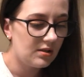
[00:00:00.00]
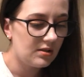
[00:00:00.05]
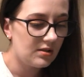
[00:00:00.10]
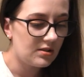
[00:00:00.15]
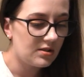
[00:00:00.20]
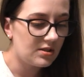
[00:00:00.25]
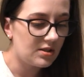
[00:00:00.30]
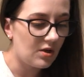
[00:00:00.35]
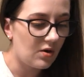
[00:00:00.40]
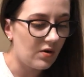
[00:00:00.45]

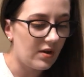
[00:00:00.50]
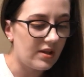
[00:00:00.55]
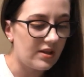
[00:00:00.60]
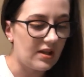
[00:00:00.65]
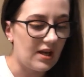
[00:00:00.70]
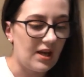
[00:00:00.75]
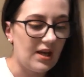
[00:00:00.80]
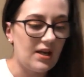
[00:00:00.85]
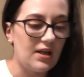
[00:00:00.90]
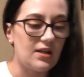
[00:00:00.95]
So
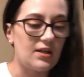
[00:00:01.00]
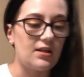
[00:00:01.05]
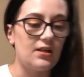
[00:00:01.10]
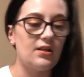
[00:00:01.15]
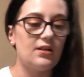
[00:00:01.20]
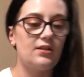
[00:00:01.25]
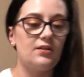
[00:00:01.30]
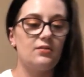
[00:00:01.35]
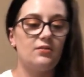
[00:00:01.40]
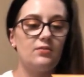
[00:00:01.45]
then
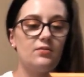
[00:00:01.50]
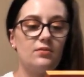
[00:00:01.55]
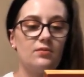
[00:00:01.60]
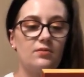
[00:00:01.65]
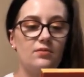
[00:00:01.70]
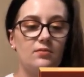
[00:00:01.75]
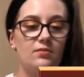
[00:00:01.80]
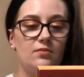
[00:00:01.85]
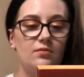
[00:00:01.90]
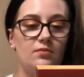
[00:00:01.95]

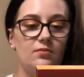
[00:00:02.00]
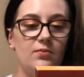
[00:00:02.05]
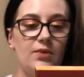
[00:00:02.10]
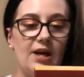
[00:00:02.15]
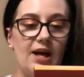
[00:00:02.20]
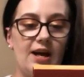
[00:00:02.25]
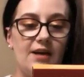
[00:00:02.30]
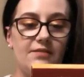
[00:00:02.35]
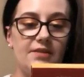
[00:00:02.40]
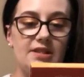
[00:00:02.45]
we
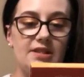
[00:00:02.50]
have